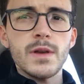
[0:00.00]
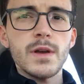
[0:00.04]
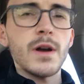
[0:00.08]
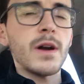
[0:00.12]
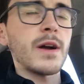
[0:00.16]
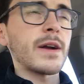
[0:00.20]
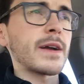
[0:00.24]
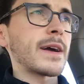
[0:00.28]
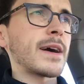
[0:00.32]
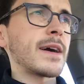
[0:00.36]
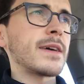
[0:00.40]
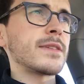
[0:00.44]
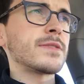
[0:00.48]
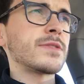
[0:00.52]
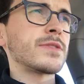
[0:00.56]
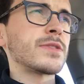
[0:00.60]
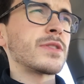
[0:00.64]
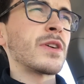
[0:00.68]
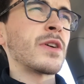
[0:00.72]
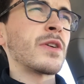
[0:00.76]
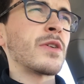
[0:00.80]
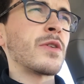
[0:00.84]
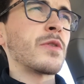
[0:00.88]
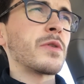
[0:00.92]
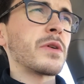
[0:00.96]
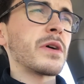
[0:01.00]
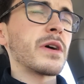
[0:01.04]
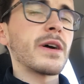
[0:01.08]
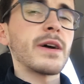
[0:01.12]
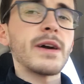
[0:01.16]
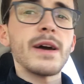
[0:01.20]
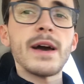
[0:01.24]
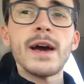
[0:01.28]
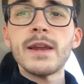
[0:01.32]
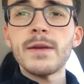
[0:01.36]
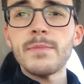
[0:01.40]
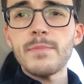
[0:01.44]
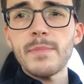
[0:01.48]
All right, guys. So
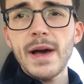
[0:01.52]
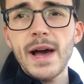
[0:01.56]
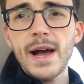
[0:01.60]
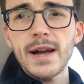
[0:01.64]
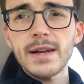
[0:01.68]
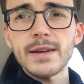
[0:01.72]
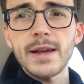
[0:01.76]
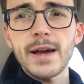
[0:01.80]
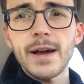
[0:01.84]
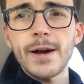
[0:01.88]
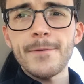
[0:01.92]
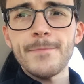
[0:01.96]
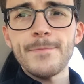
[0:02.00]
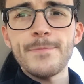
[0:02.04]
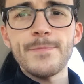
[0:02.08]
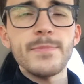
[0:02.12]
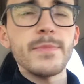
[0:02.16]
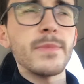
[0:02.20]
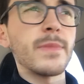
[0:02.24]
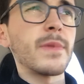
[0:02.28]
heading back now,